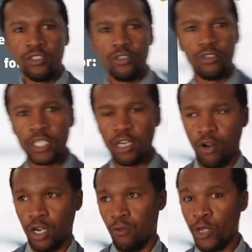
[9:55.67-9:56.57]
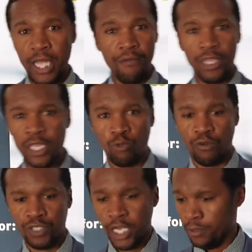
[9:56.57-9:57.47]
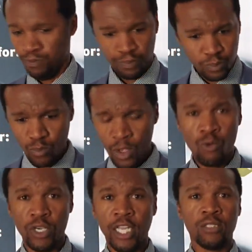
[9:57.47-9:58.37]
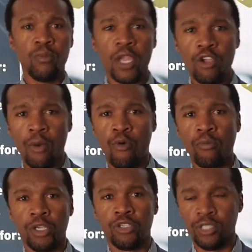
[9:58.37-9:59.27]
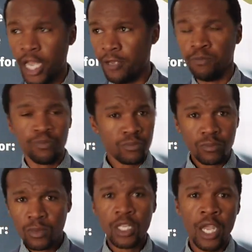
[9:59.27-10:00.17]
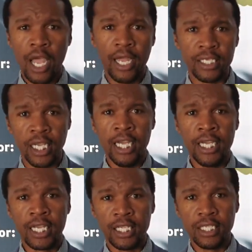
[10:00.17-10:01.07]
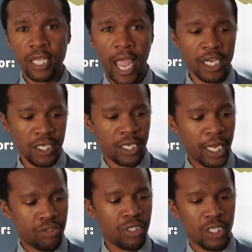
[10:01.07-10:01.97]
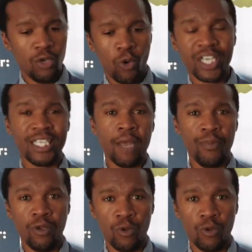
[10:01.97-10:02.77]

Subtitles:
So say, look, with everything that we have said, let's make your appointment today and actually get to see what is happening